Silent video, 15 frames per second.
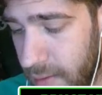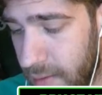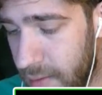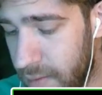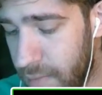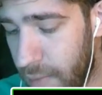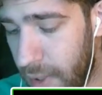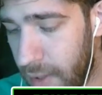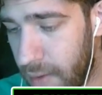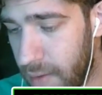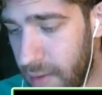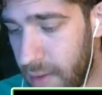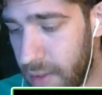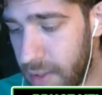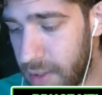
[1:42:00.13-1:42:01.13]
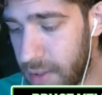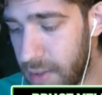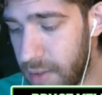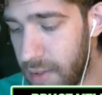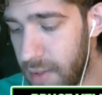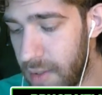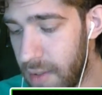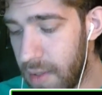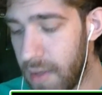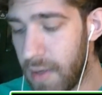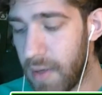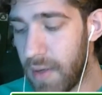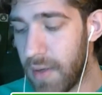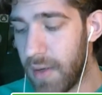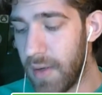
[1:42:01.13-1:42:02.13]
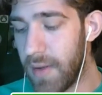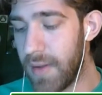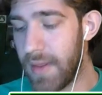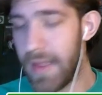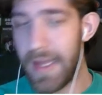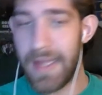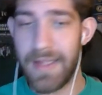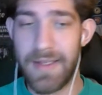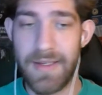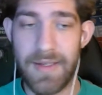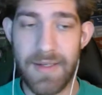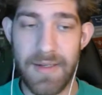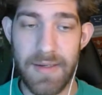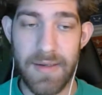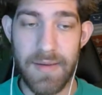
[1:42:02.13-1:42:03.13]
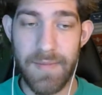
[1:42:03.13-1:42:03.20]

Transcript: Oh my gosh. That's